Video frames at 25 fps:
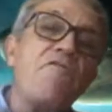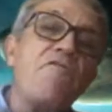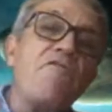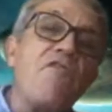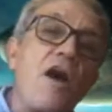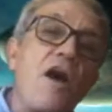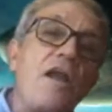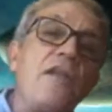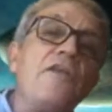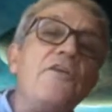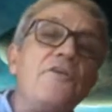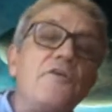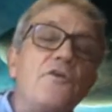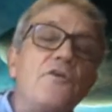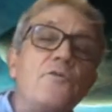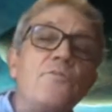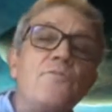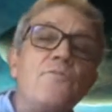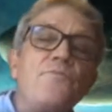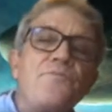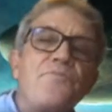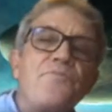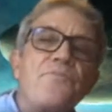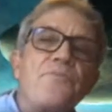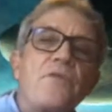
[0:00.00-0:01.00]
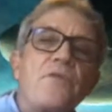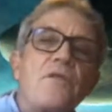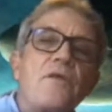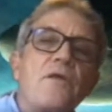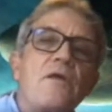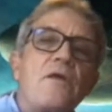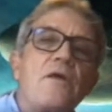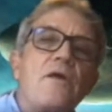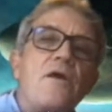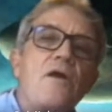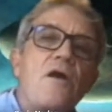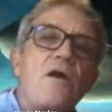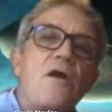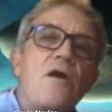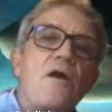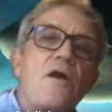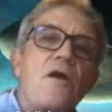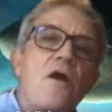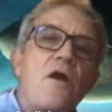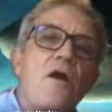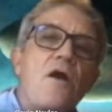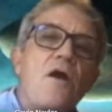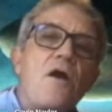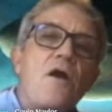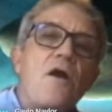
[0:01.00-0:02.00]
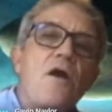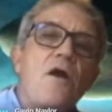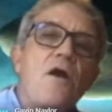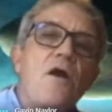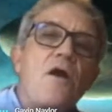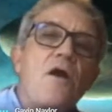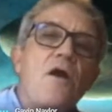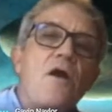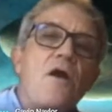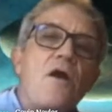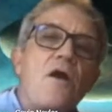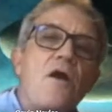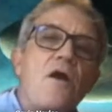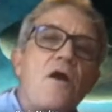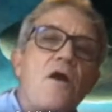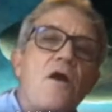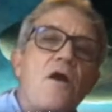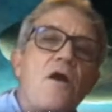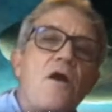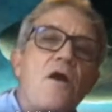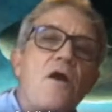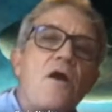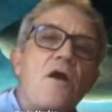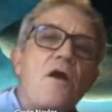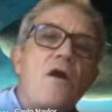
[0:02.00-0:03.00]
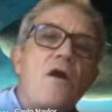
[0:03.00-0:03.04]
volume of that shape.